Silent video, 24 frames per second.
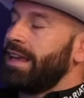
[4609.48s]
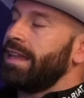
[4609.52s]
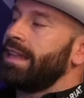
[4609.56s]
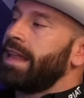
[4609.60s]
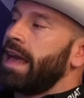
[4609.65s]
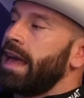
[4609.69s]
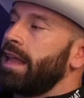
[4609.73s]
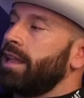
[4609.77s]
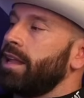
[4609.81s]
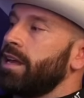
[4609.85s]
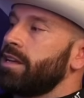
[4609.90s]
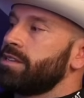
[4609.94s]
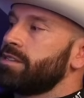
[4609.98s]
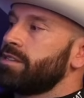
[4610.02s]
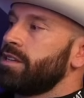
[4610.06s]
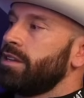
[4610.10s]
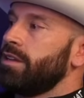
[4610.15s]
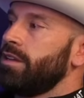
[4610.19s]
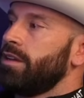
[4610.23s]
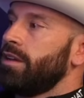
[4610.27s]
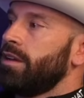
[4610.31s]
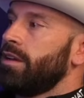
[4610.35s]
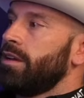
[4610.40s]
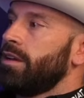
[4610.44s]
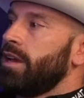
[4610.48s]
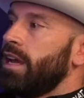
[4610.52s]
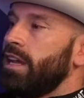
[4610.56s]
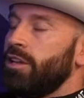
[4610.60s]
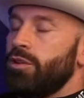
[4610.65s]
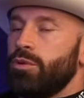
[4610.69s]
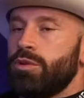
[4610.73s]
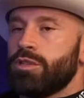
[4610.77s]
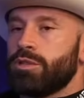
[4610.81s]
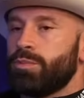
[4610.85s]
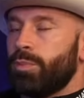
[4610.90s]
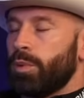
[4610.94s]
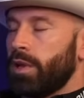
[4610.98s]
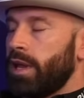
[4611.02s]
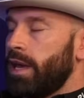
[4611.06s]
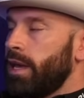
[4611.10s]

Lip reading: in that lesson and you just